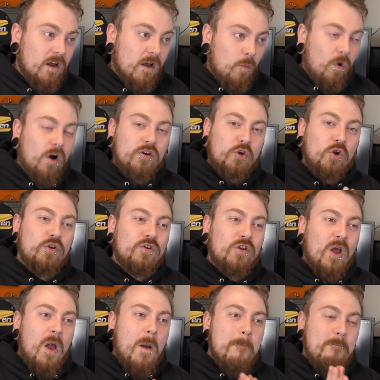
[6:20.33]
What could
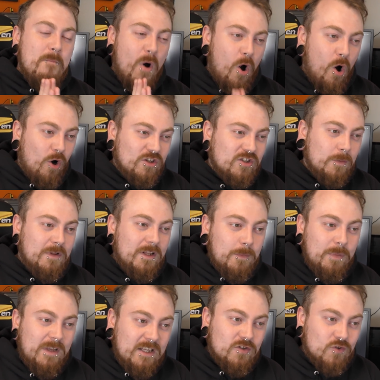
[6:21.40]
possibly
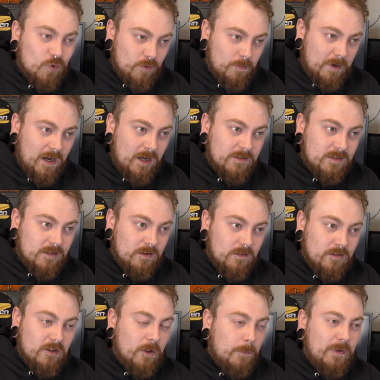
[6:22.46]
be so bad
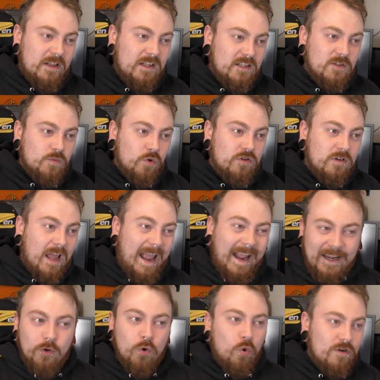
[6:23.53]
that the police would
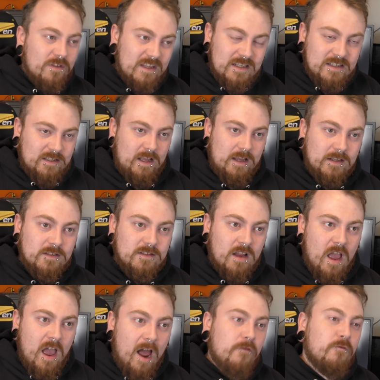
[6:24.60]
ignore these things
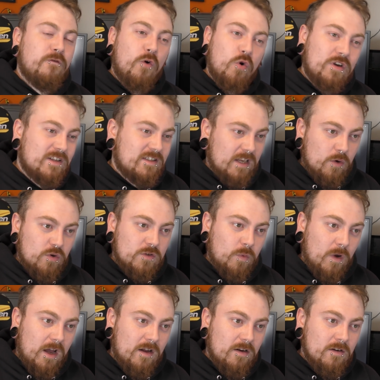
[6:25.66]
and focus
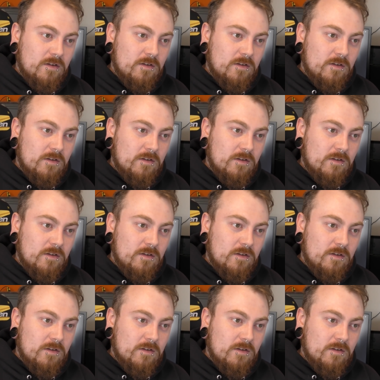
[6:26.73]
elsewhere?